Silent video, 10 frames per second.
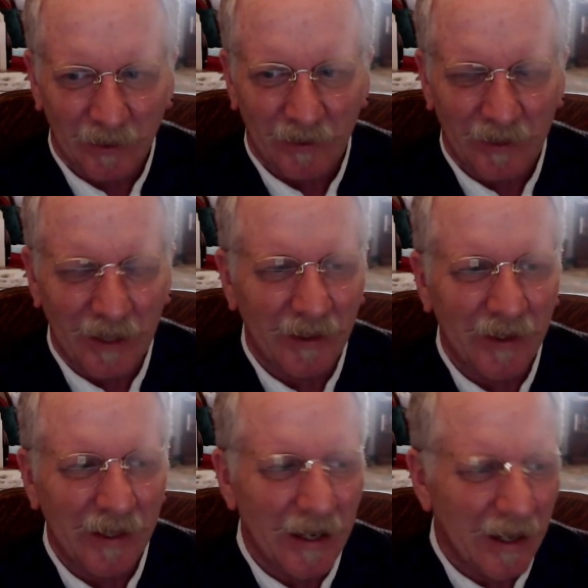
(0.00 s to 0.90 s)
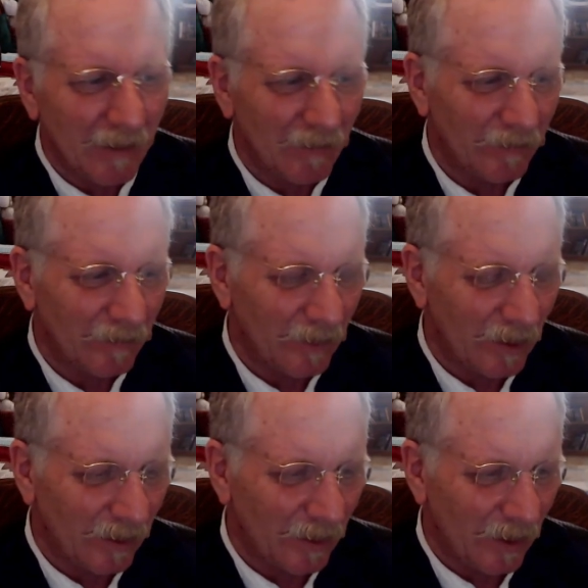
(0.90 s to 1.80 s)
They didn't have,
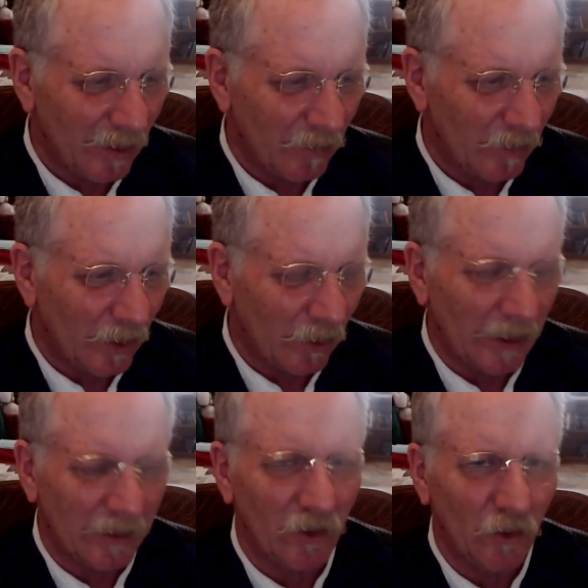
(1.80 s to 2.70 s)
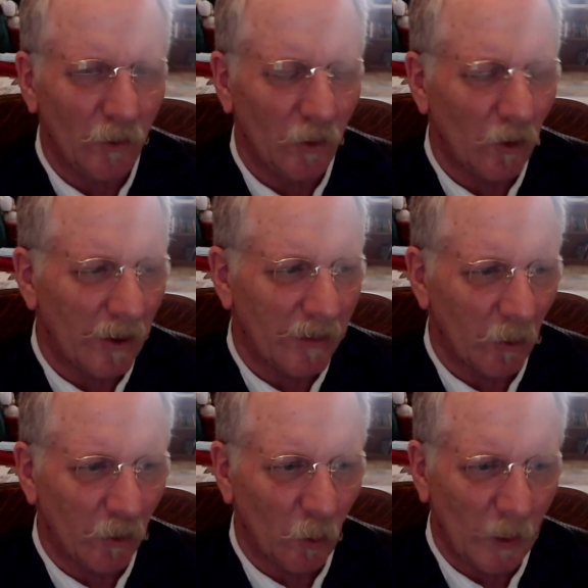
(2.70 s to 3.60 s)
like Tombstone, I think
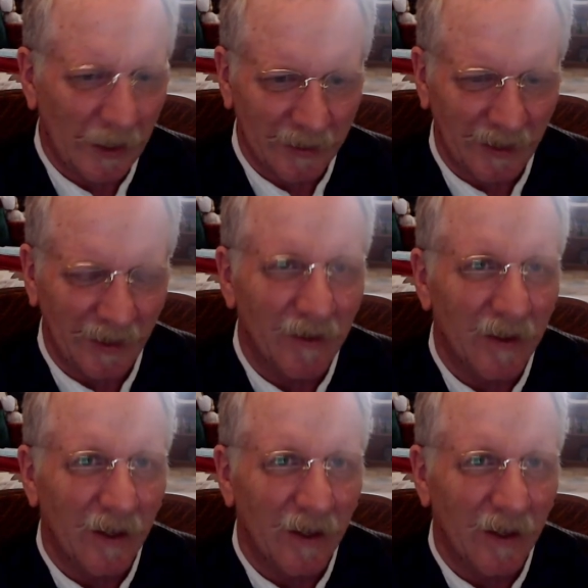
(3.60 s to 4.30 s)
was a weekly.